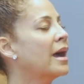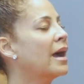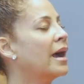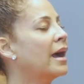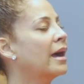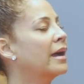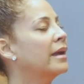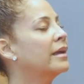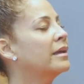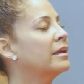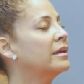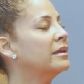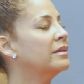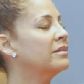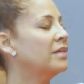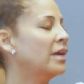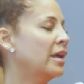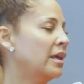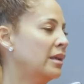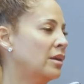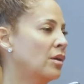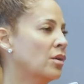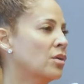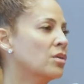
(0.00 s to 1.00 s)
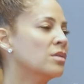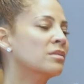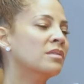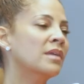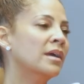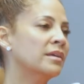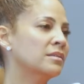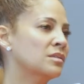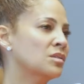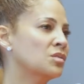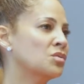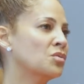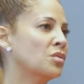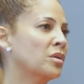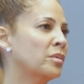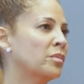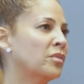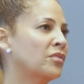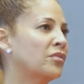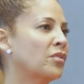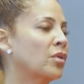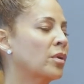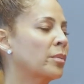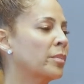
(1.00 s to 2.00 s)
I had heard that story
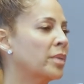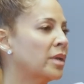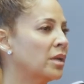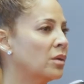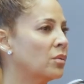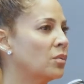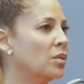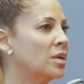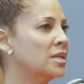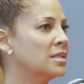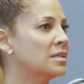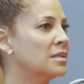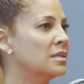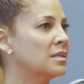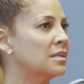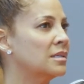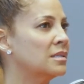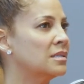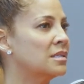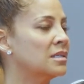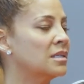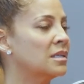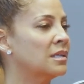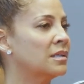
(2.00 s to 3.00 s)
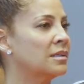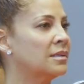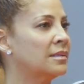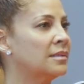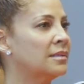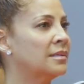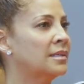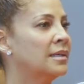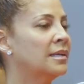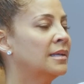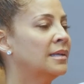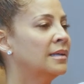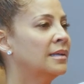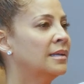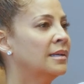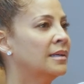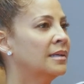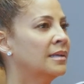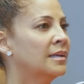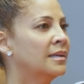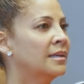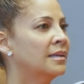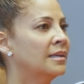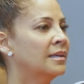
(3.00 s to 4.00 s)
before, but it wasn't until
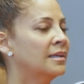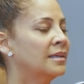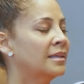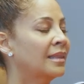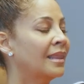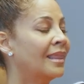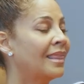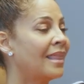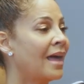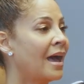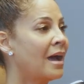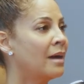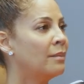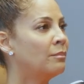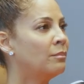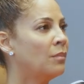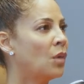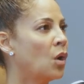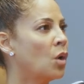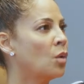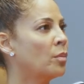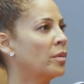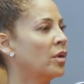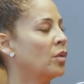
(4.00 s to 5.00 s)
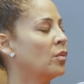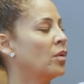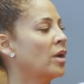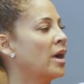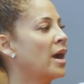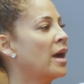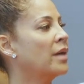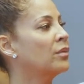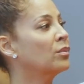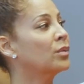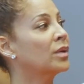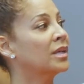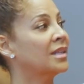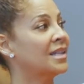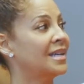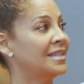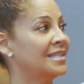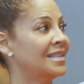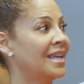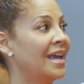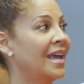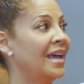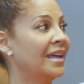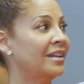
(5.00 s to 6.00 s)
that moment where I
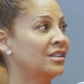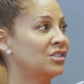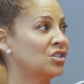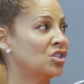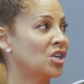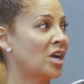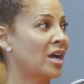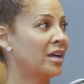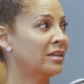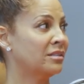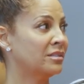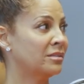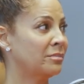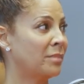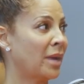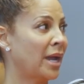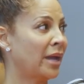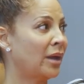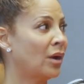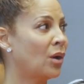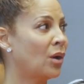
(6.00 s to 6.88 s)
realized I had a child of my